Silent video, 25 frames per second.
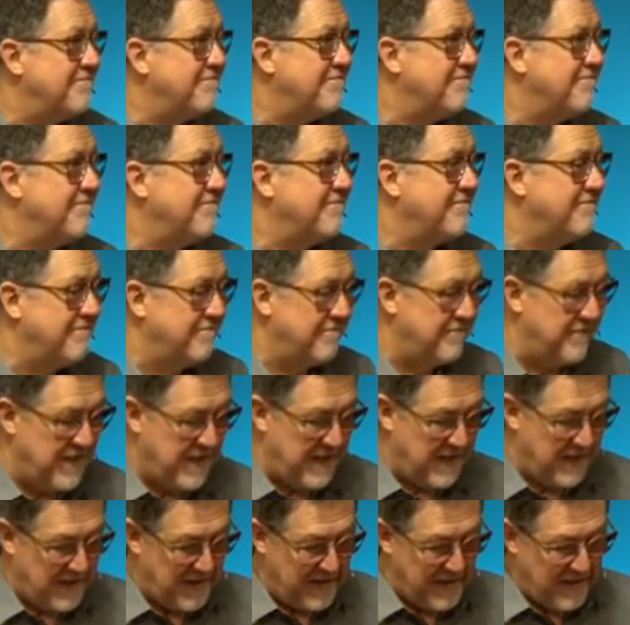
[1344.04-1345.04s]

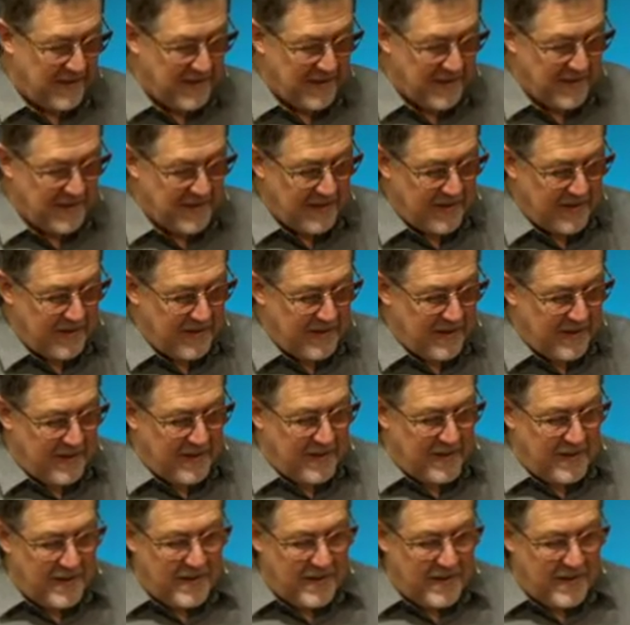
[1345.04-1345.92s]
No one is speaking in this clip.